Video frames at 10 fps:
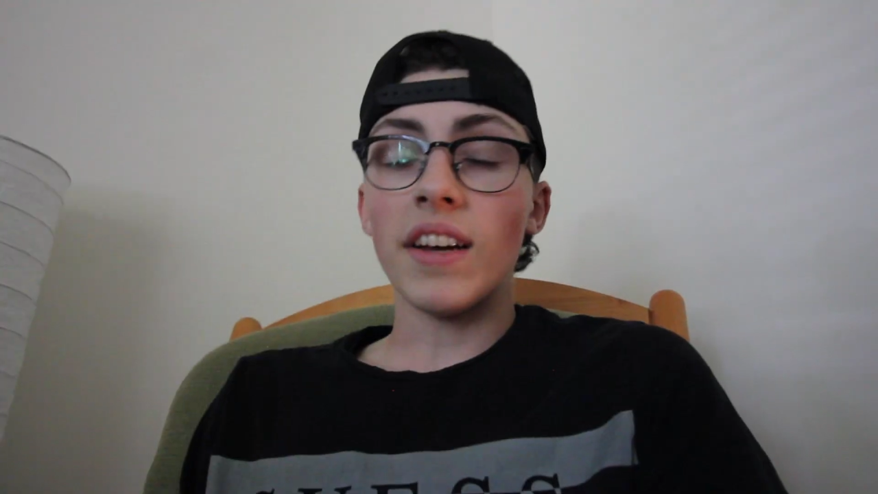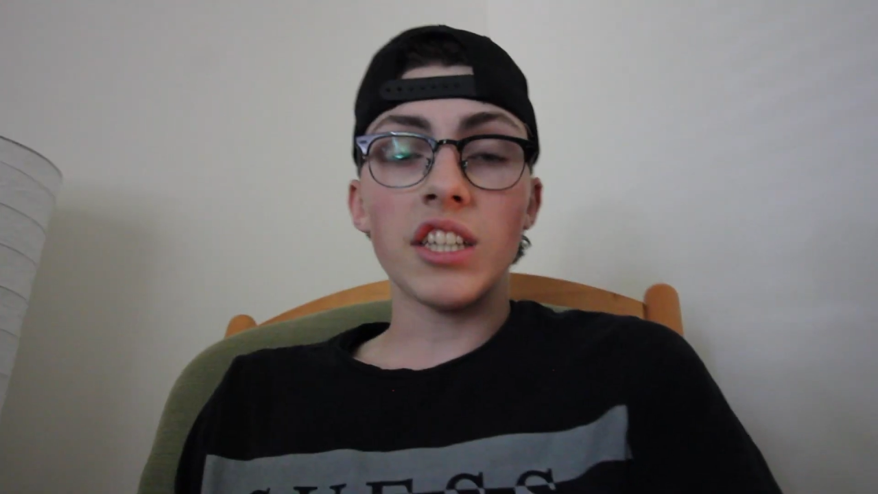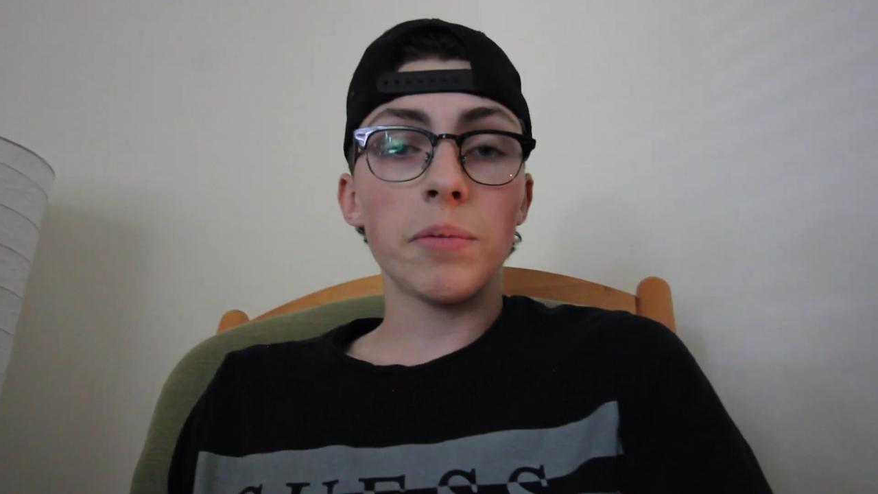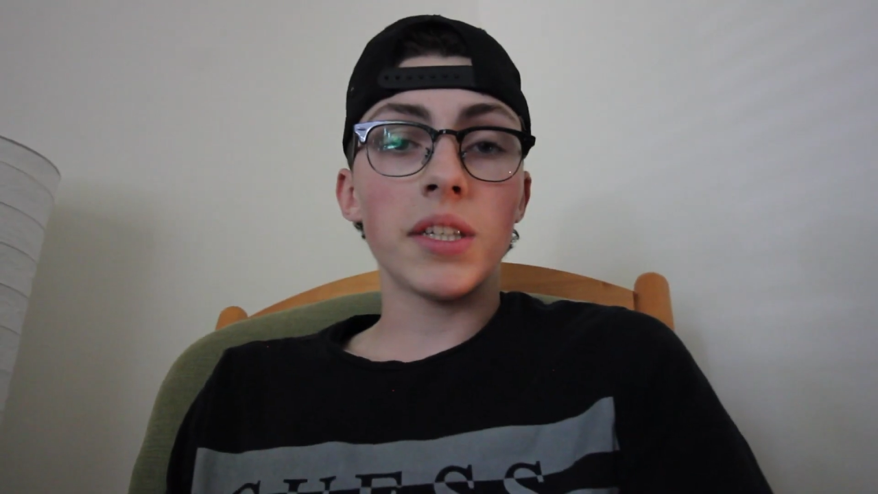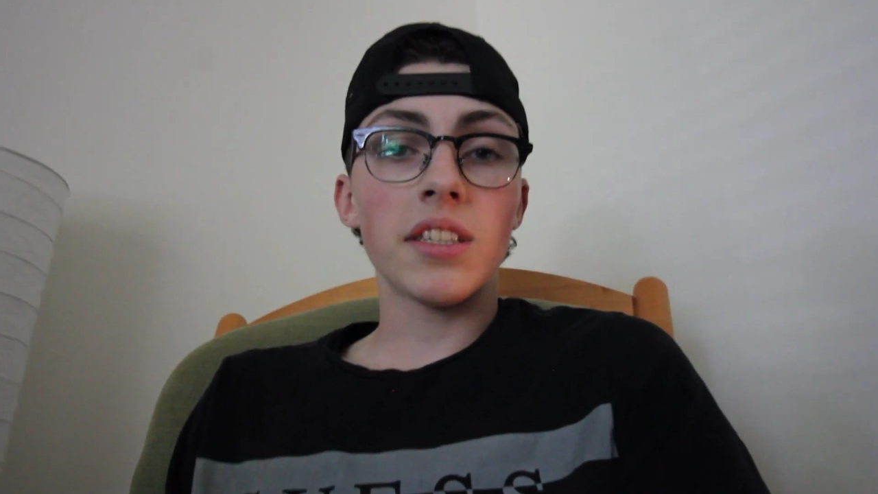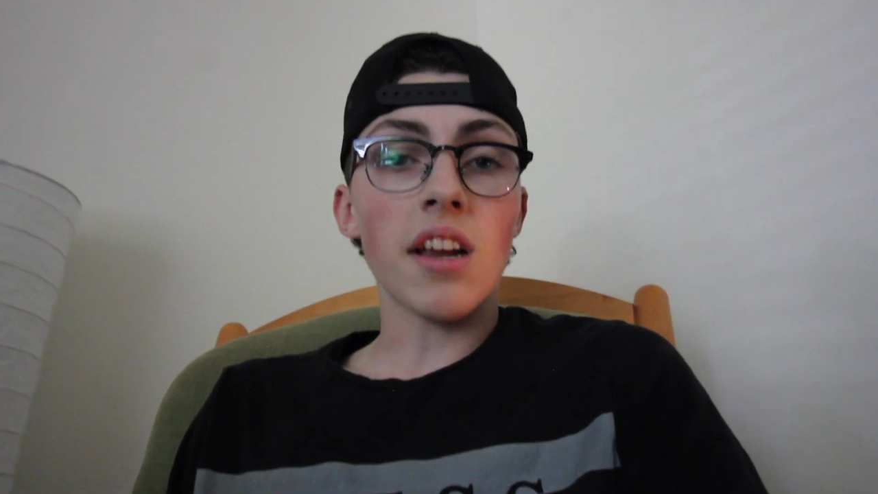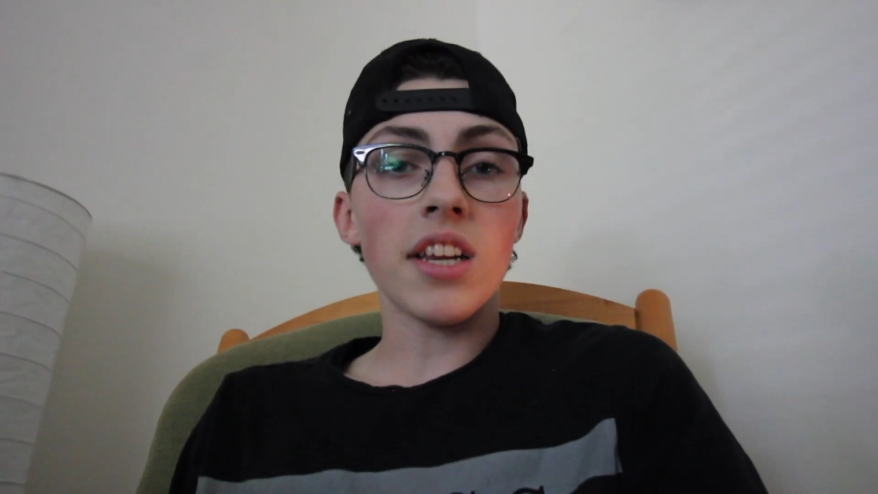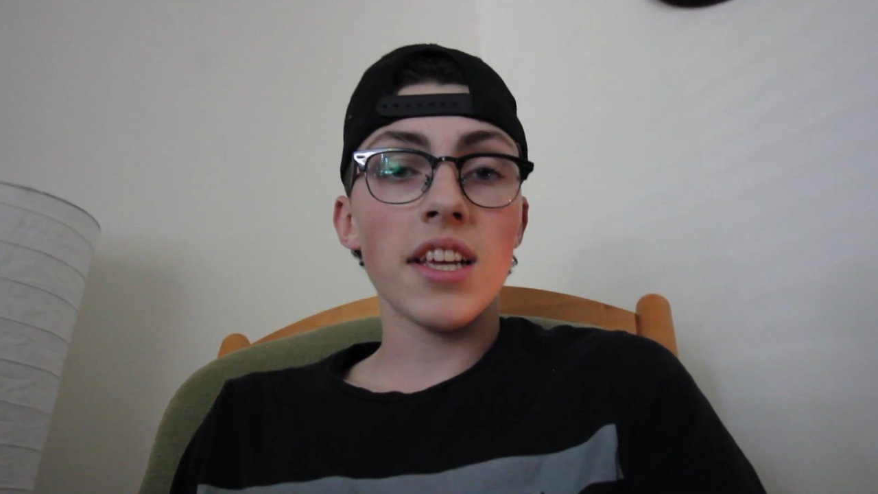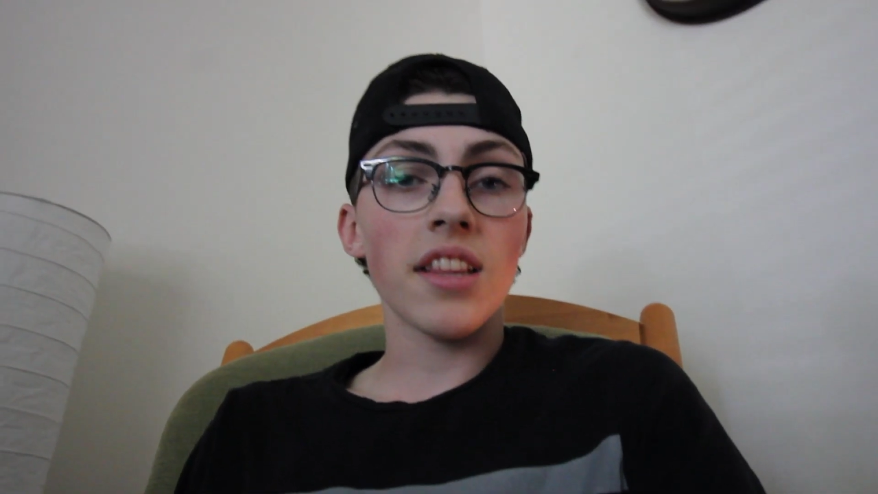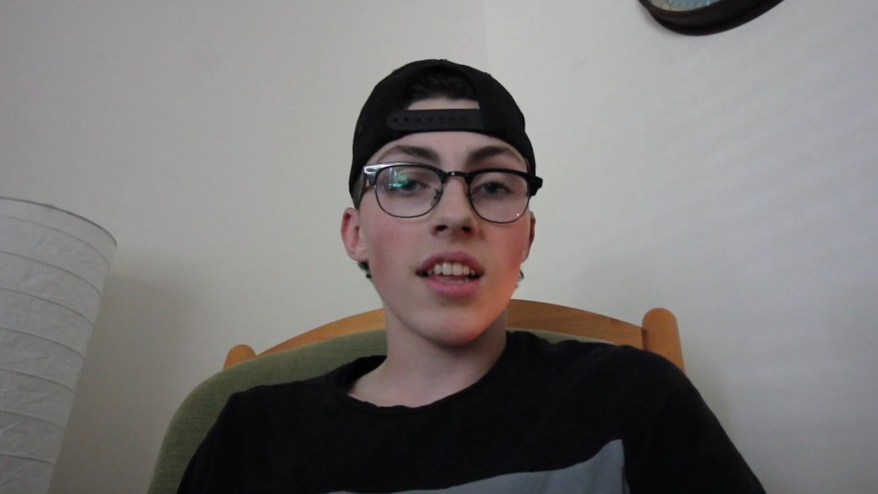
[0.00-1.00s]
actually been
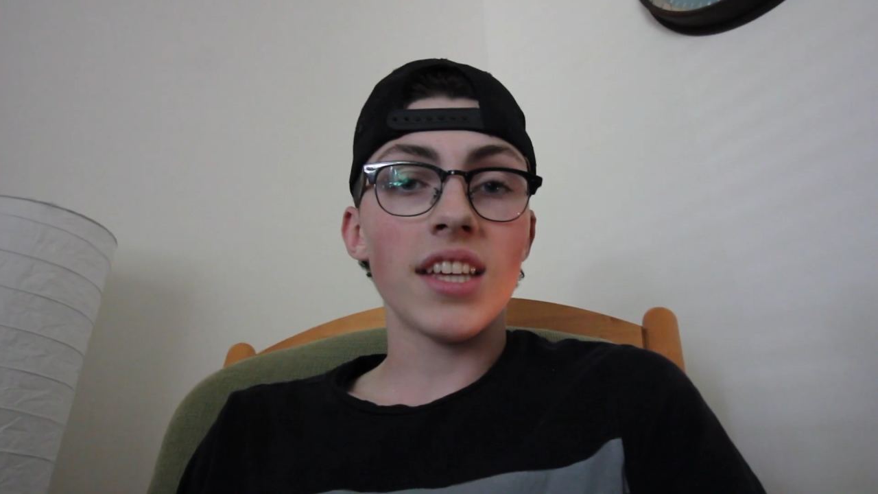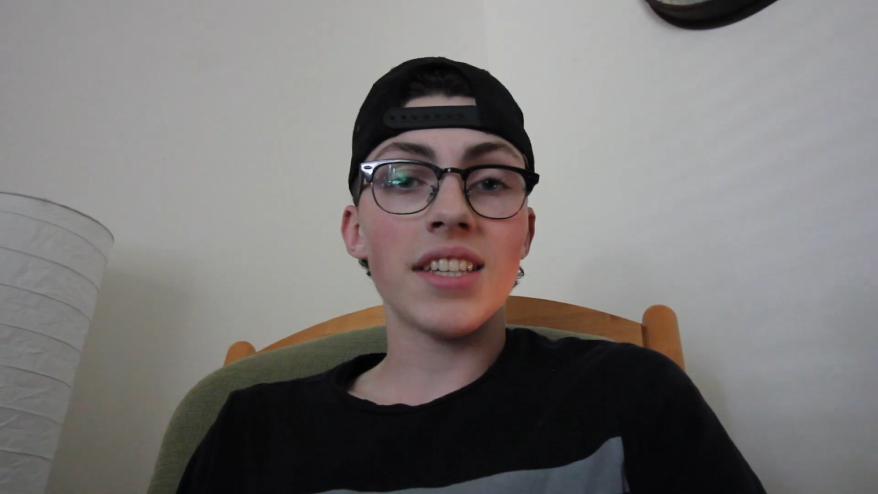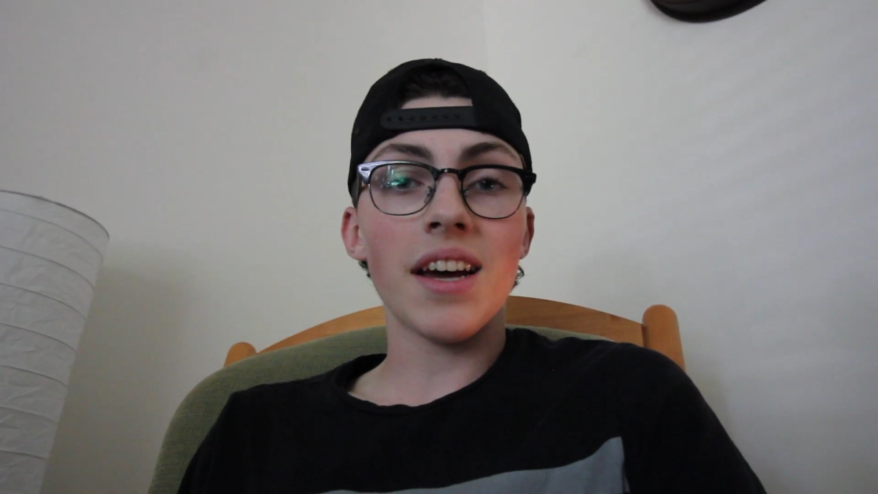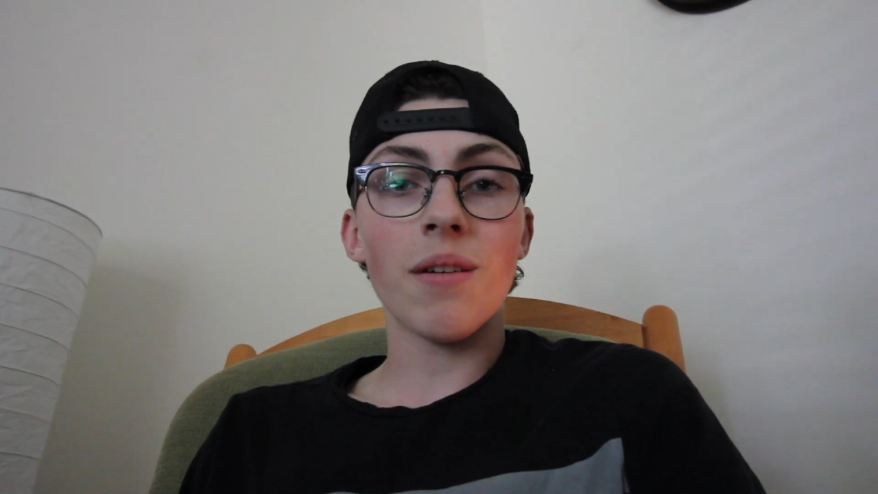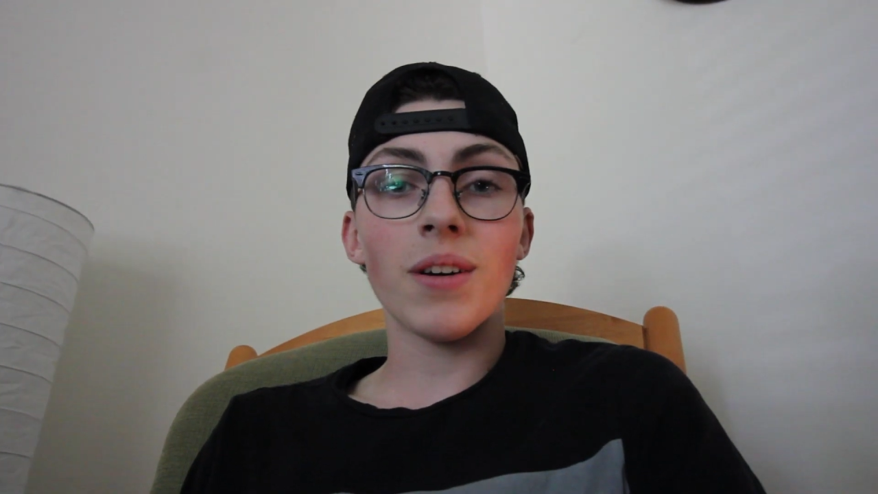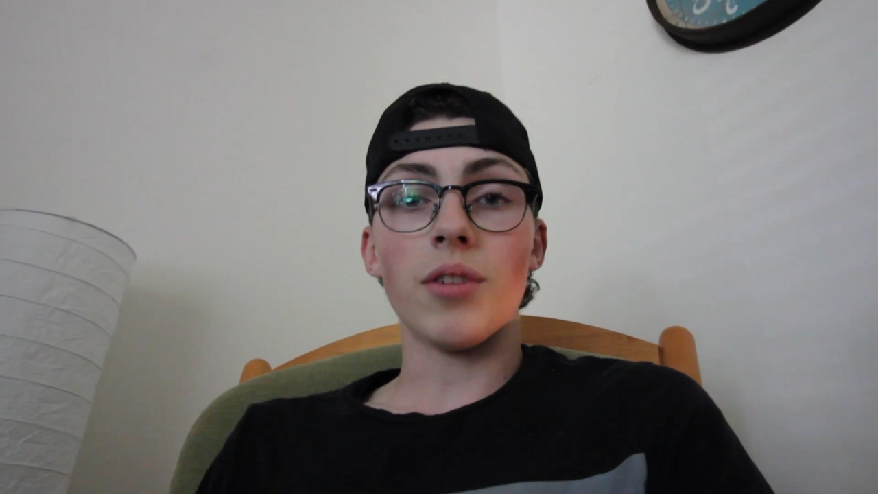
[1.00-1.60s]
studying the last hour.